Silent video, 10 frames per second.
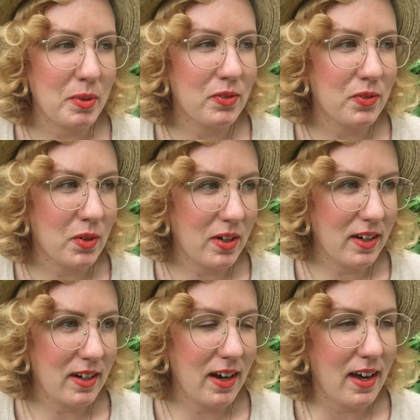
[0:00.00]

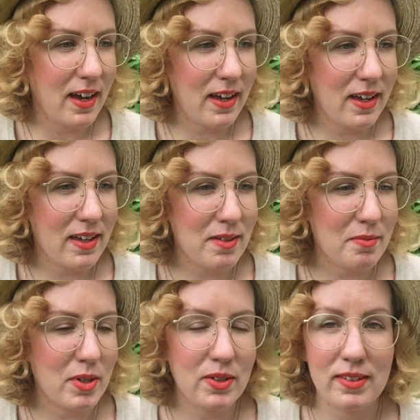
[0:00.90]
before, I
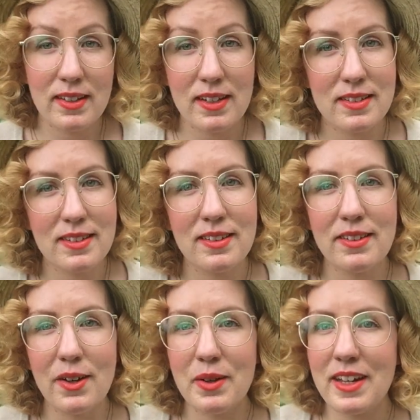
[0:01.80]
am mostly into
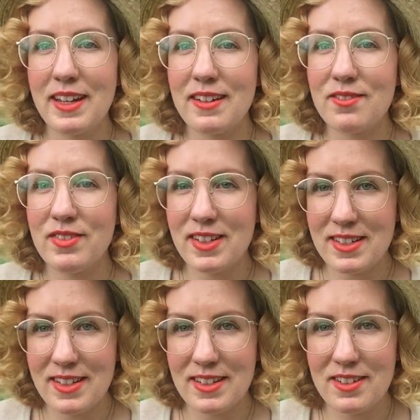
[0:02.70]
sewing
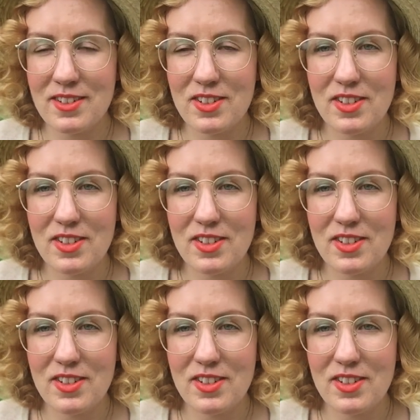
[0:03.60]
vintage